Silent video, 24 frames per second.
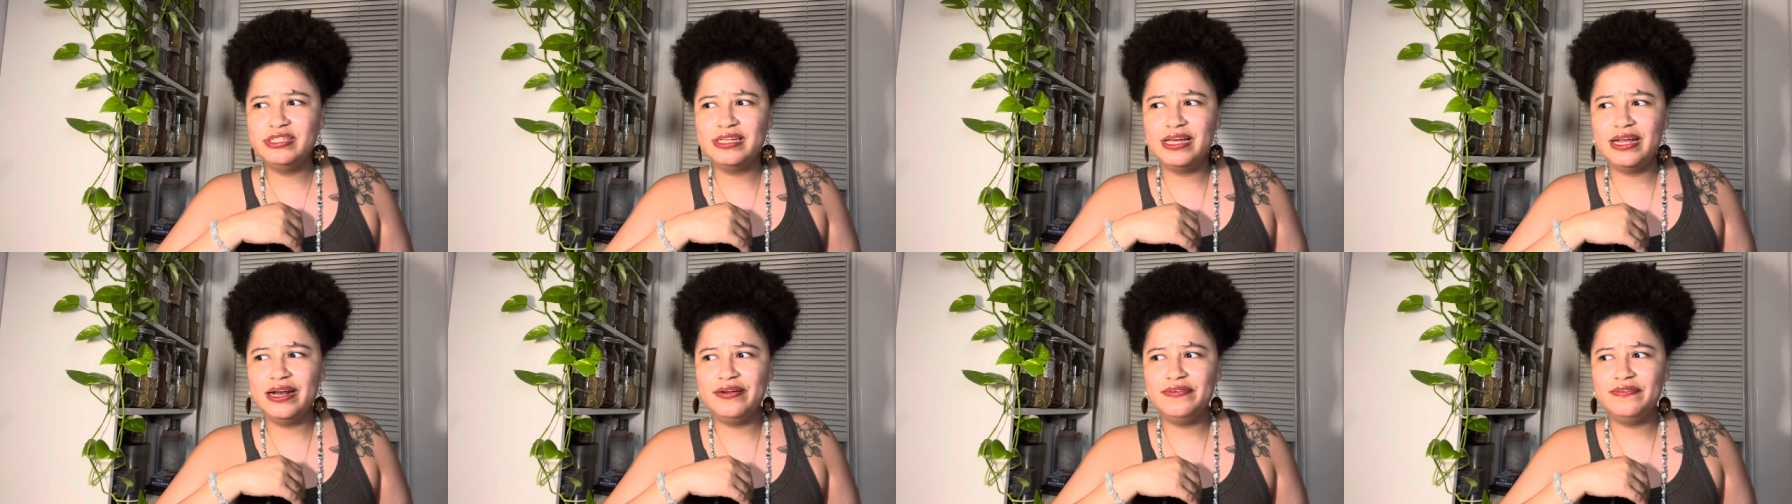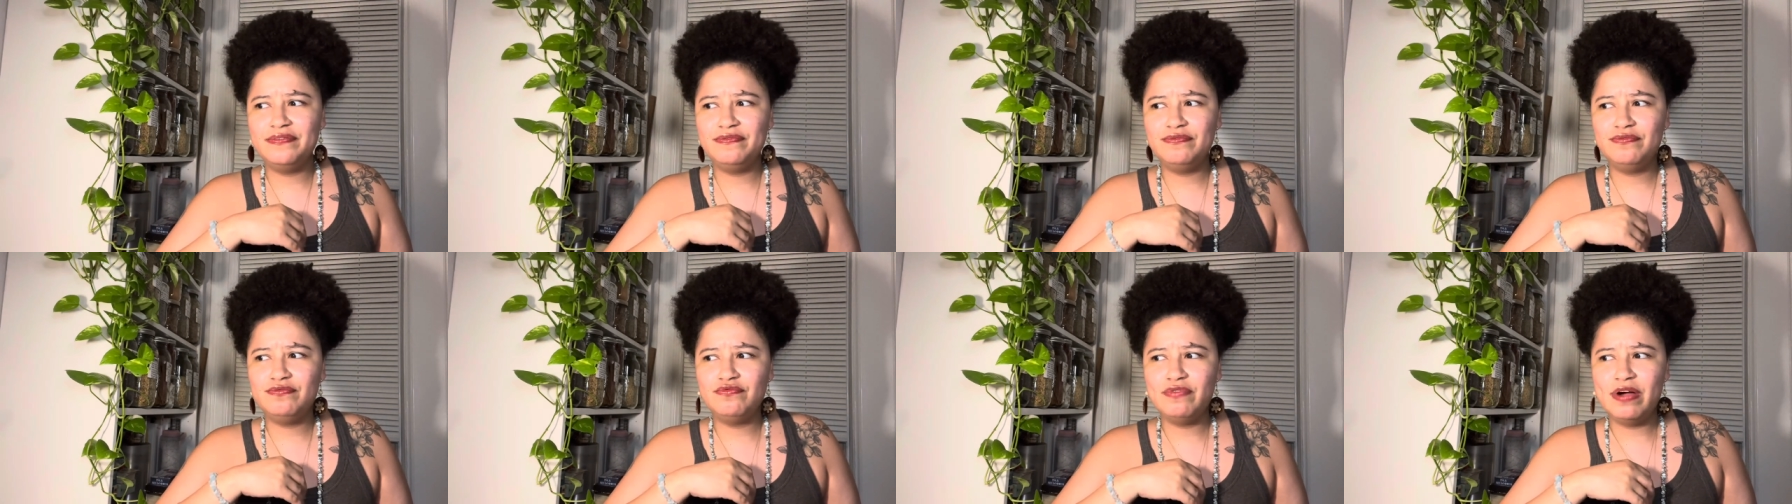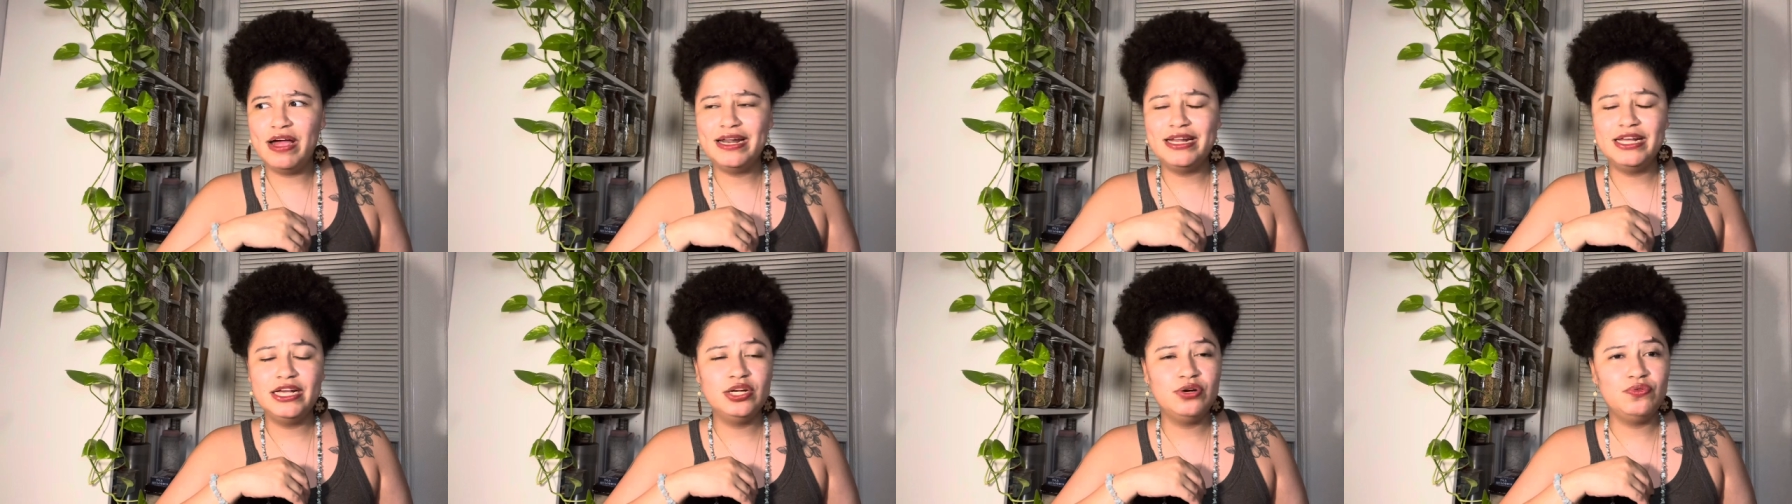that I've
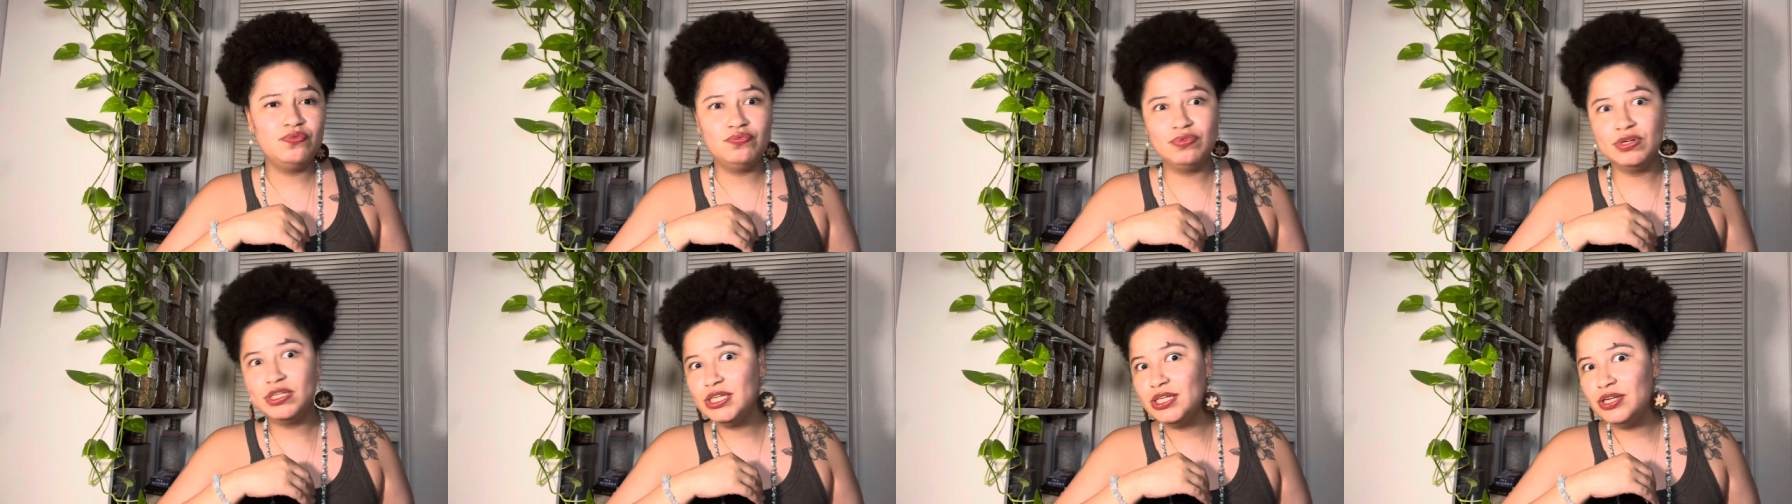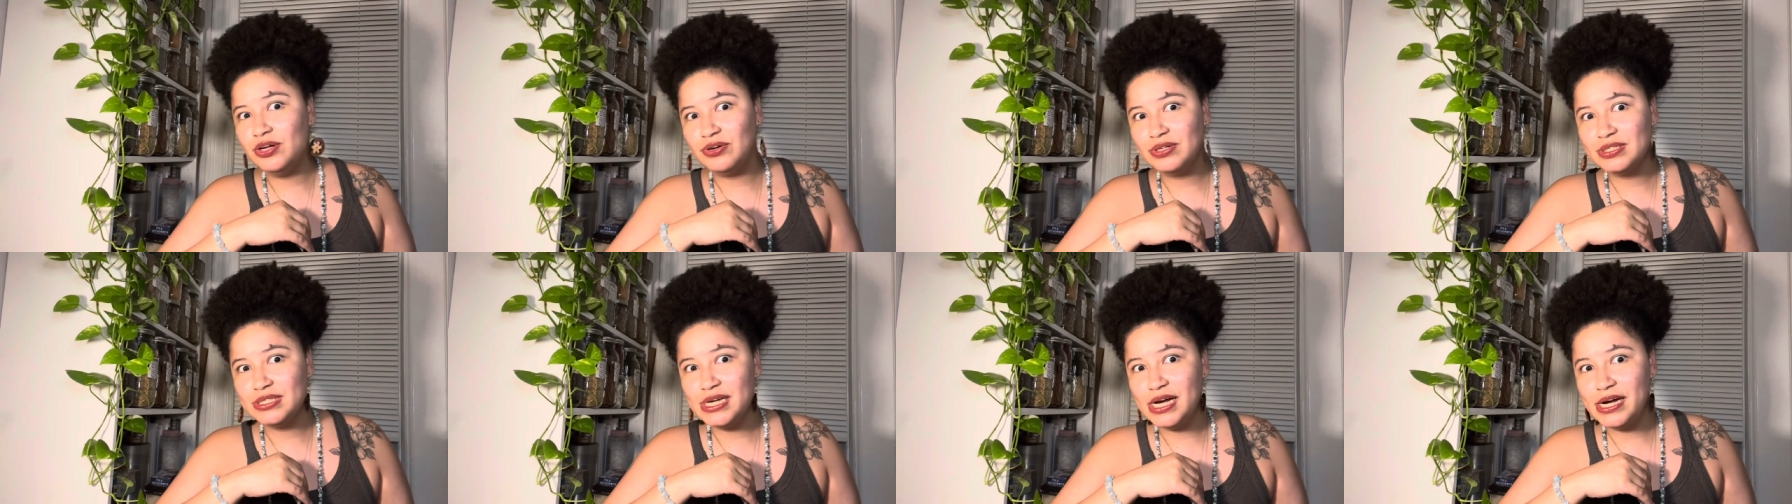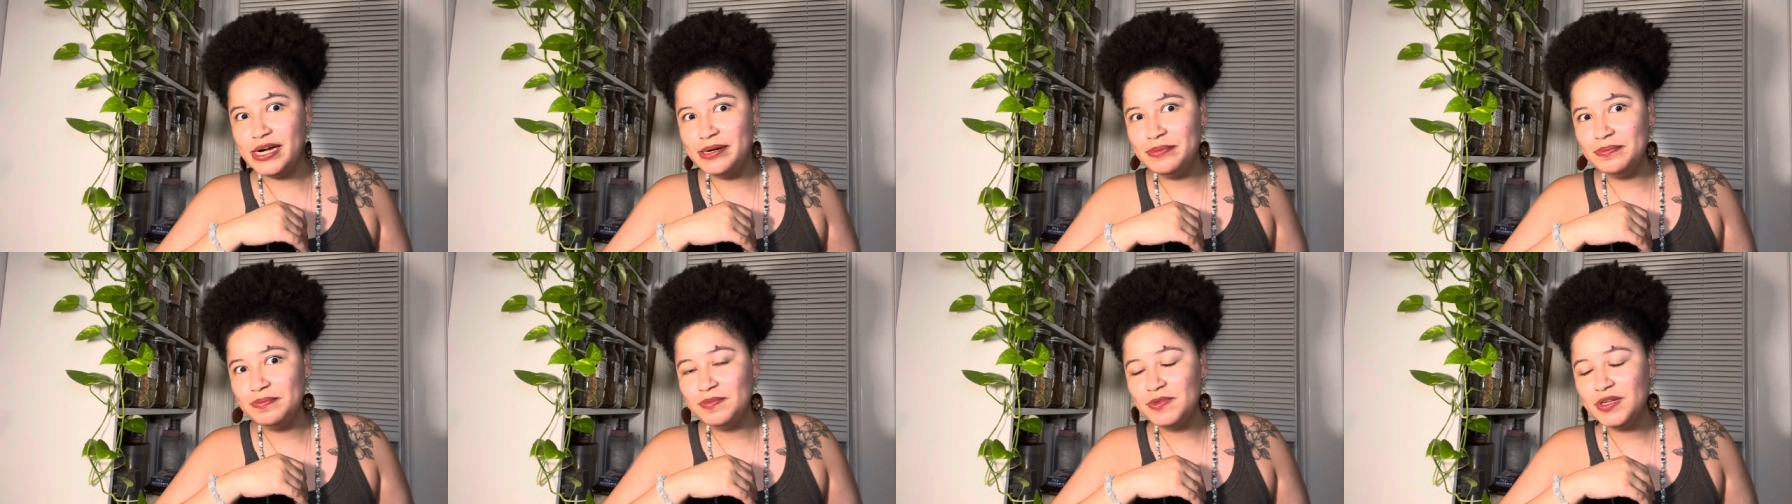read in a really long
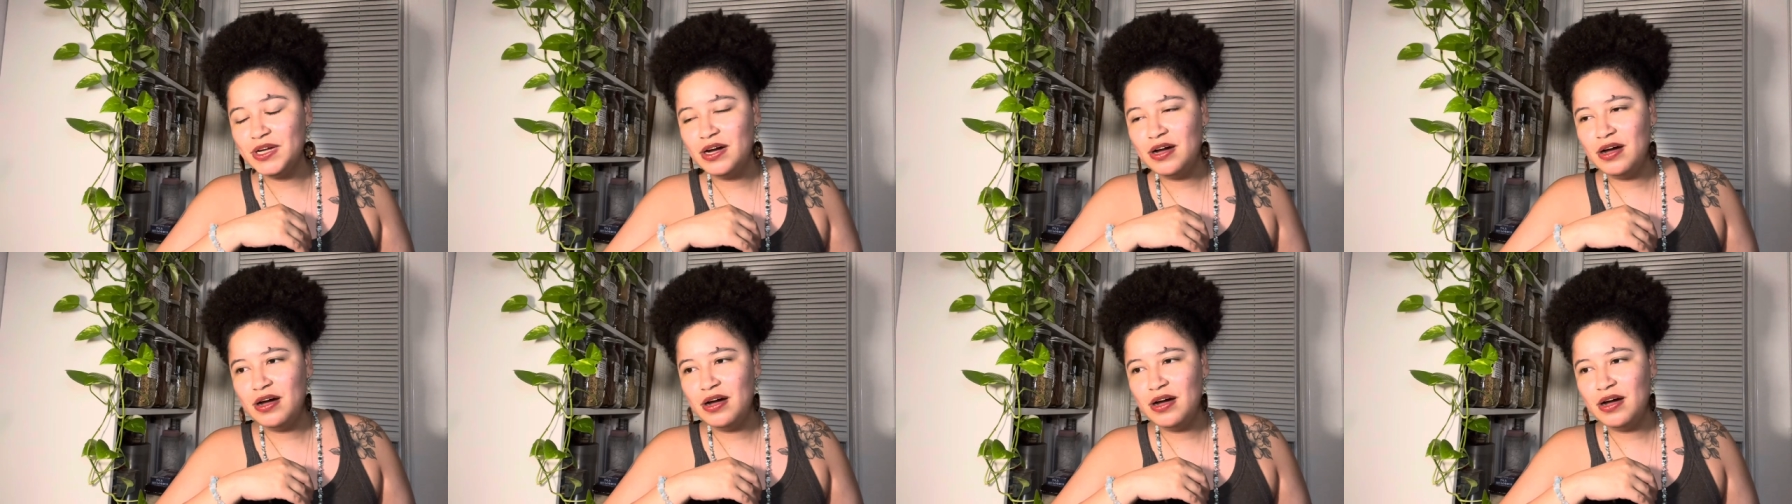time.